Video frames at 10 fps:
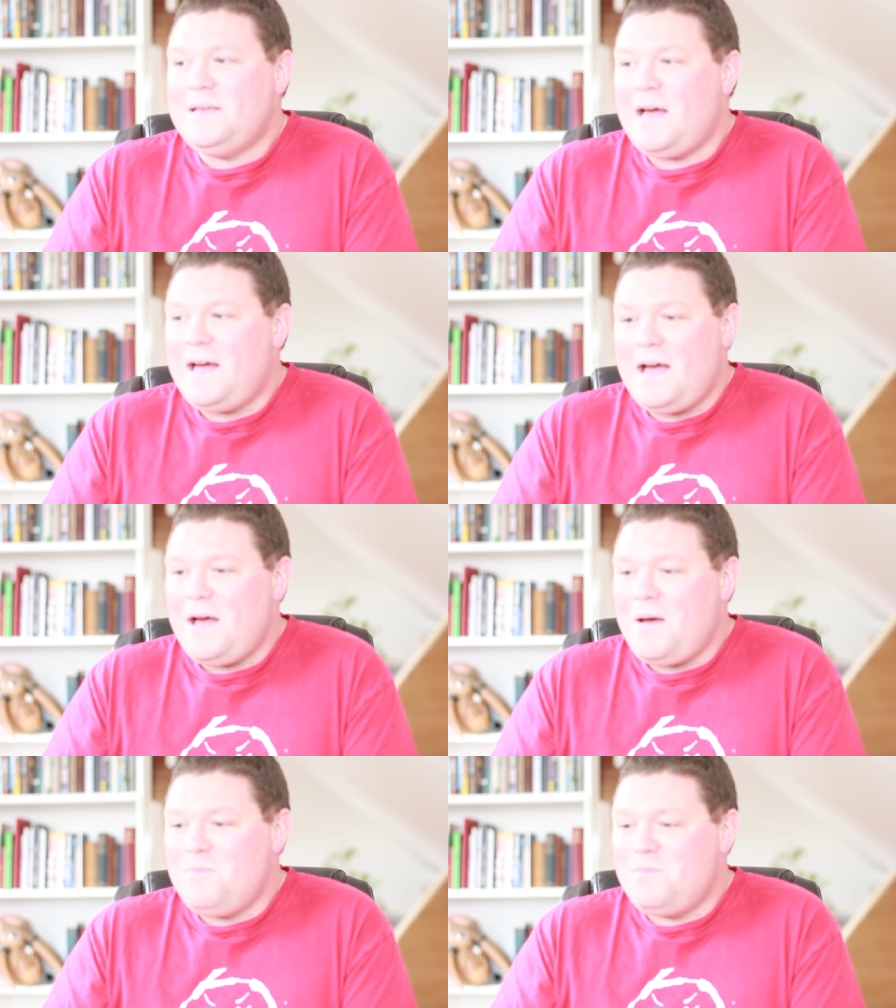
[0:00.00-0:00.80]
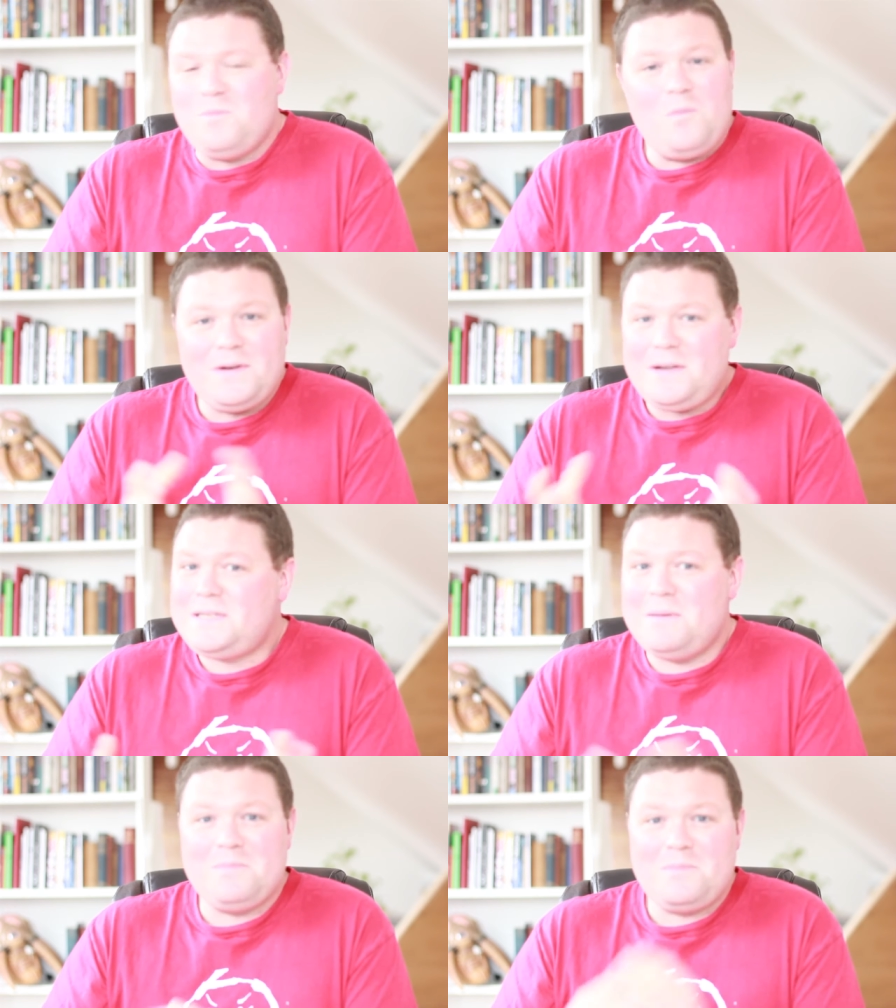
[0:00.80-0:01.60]
Well done
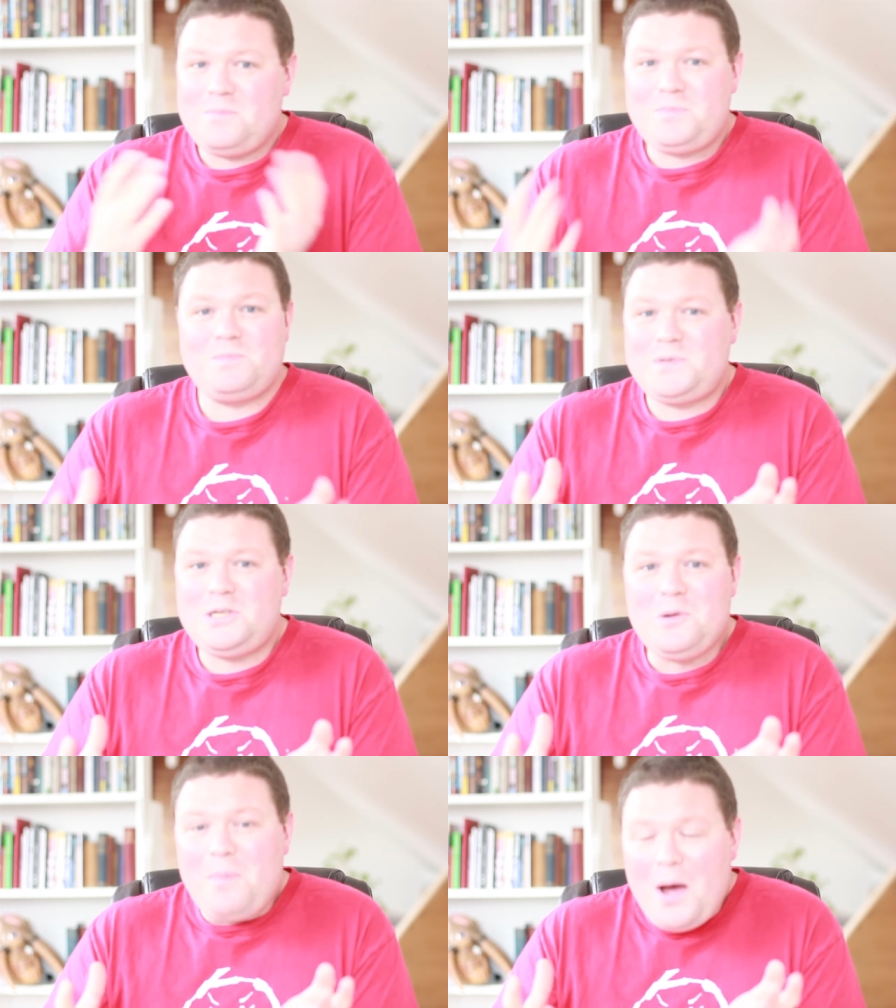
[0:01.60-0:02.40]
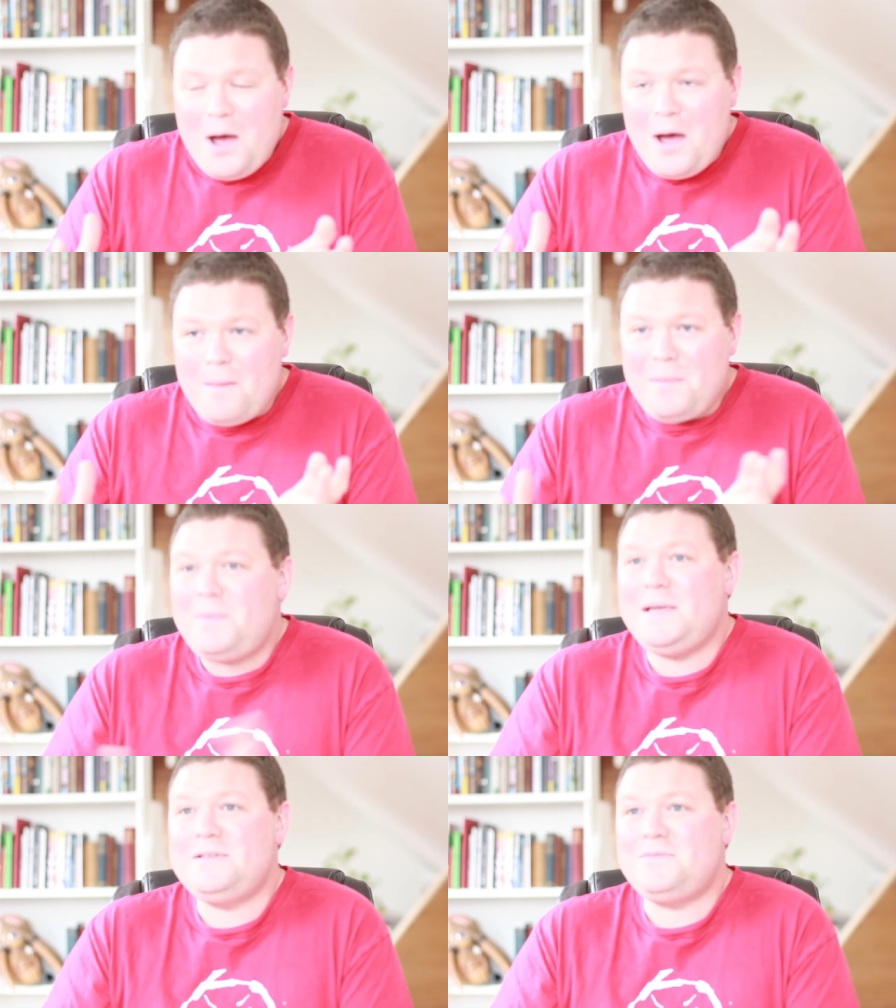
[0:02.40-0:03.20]
Tim, superb
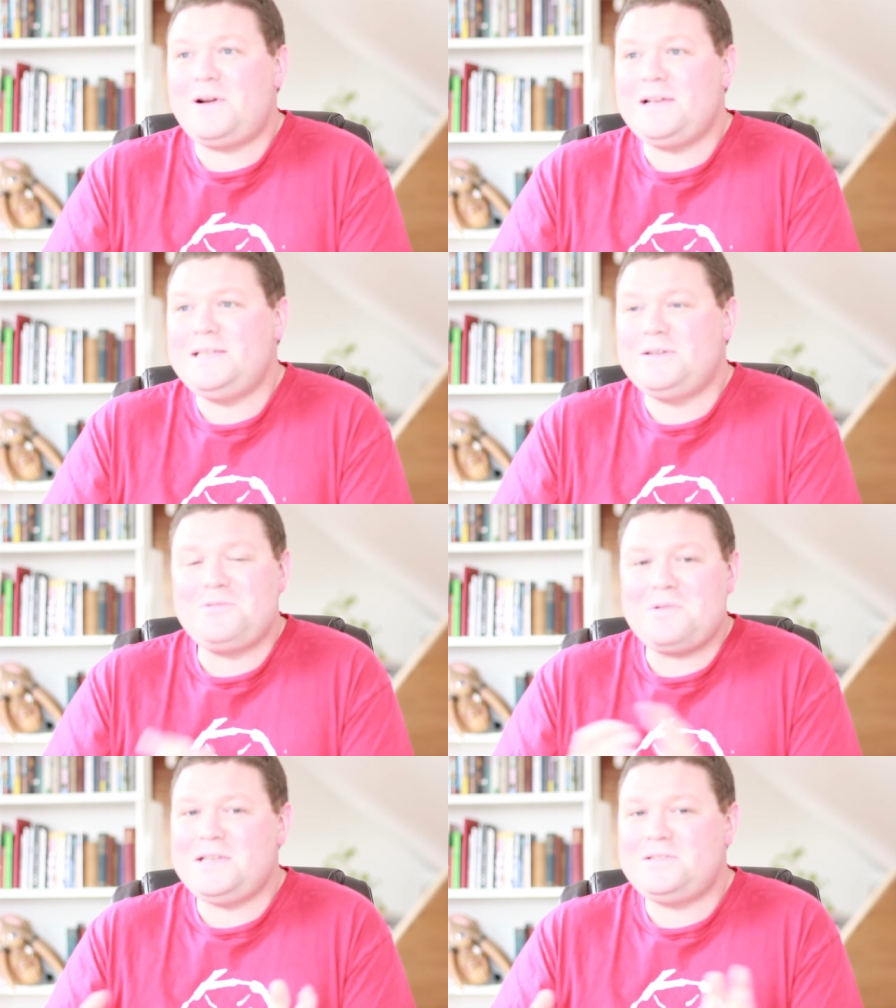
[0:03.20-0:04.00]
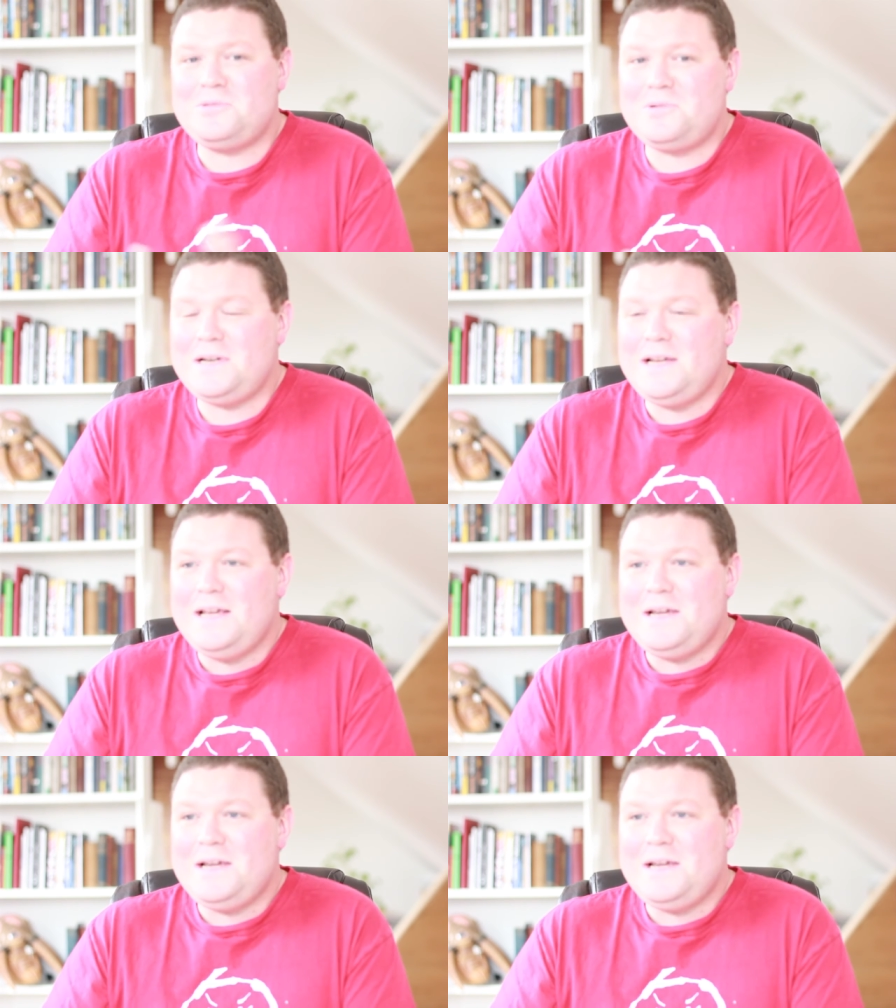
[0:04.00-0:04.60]
piece of writing, great story,